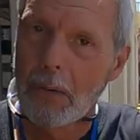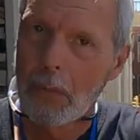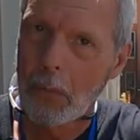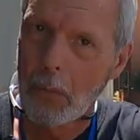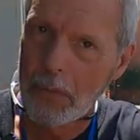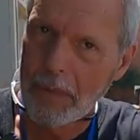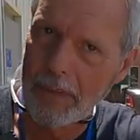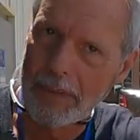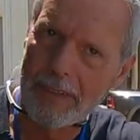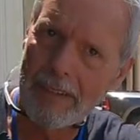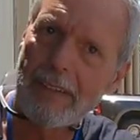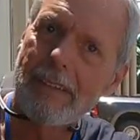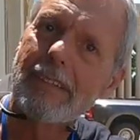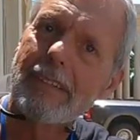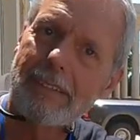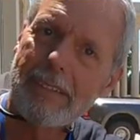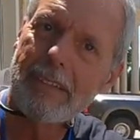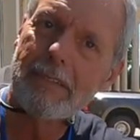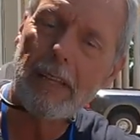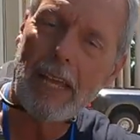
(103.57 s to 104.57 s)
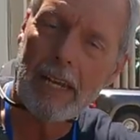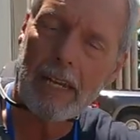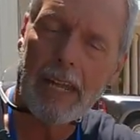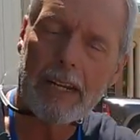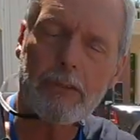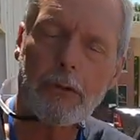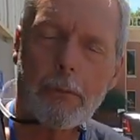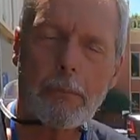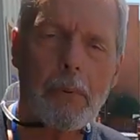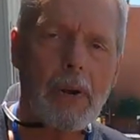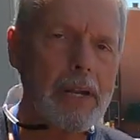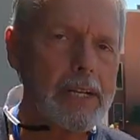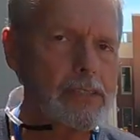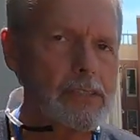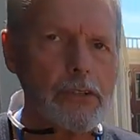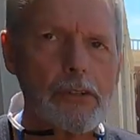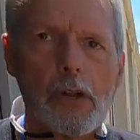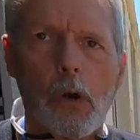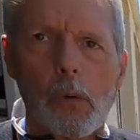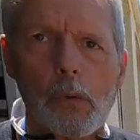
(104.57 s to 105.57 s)
Well, the electric brakes
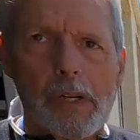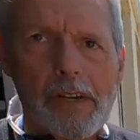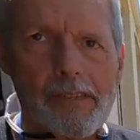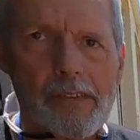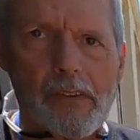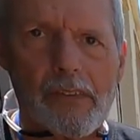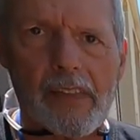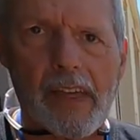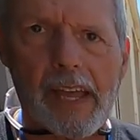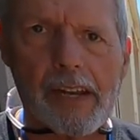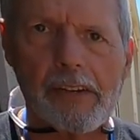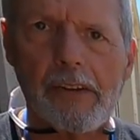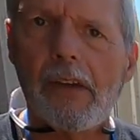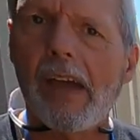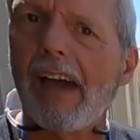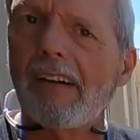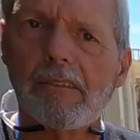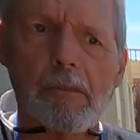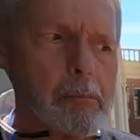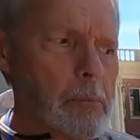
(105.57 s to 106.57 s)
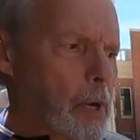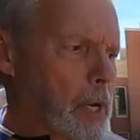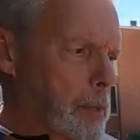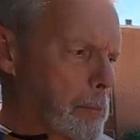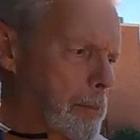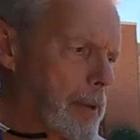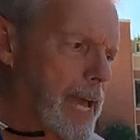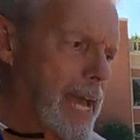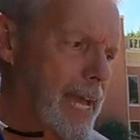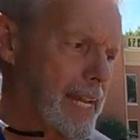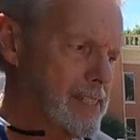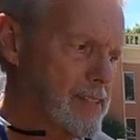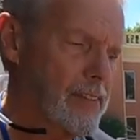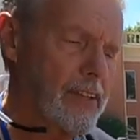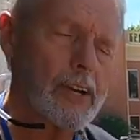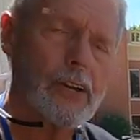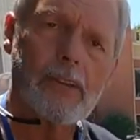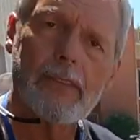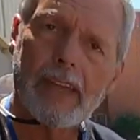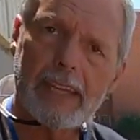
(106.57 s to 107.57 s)
are no different than that. You have brake pads
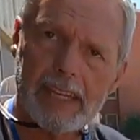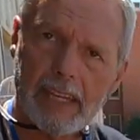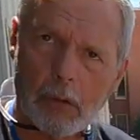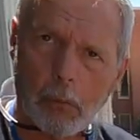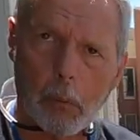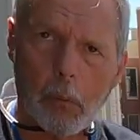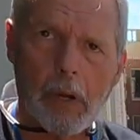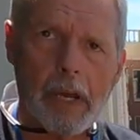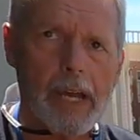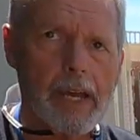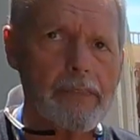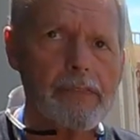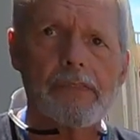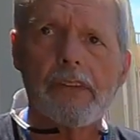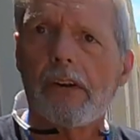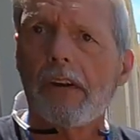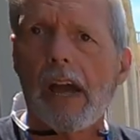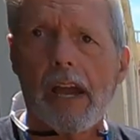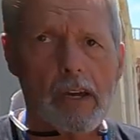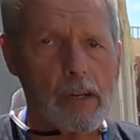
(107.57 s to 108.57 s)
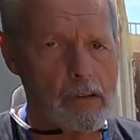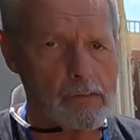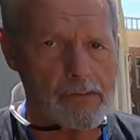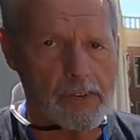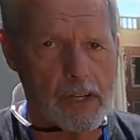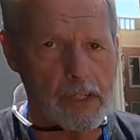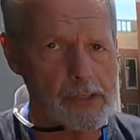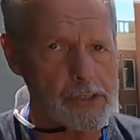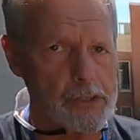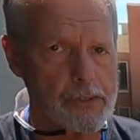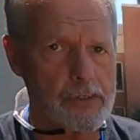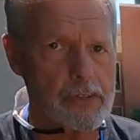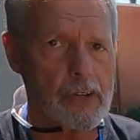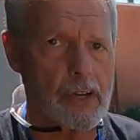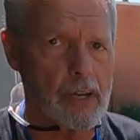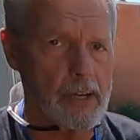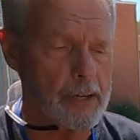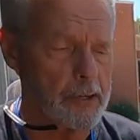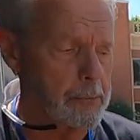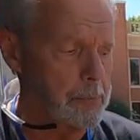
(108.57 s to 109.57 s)
there, they get wet, they're not going to function to
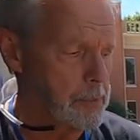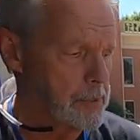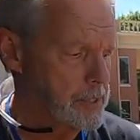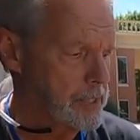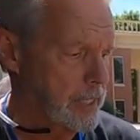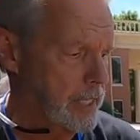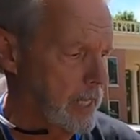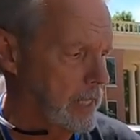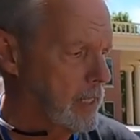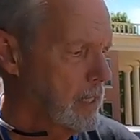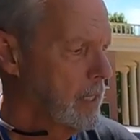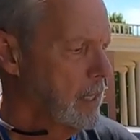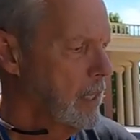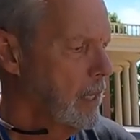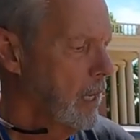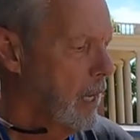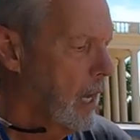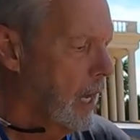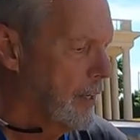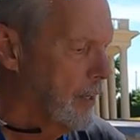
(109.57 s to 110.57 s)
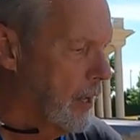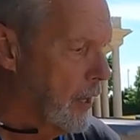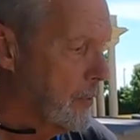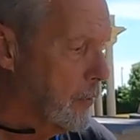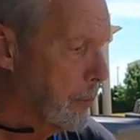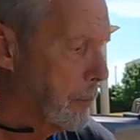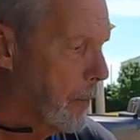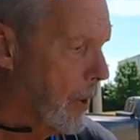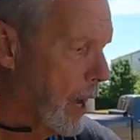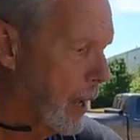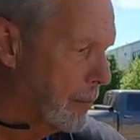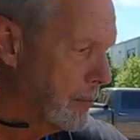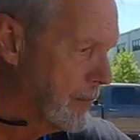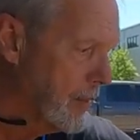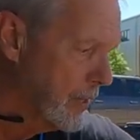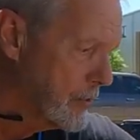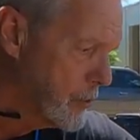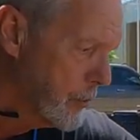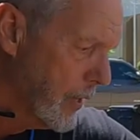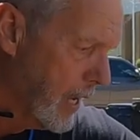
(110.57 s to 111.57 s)
100%. Another problem
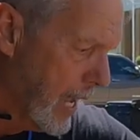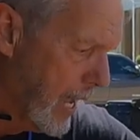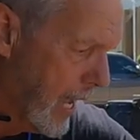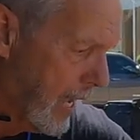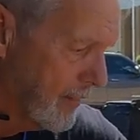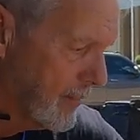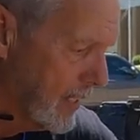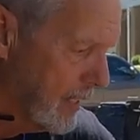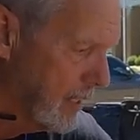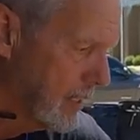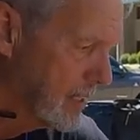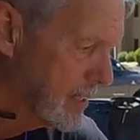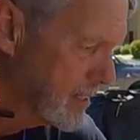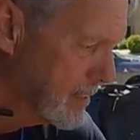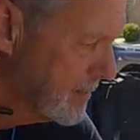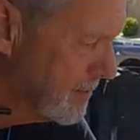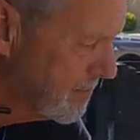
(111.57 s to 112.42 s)
that you have is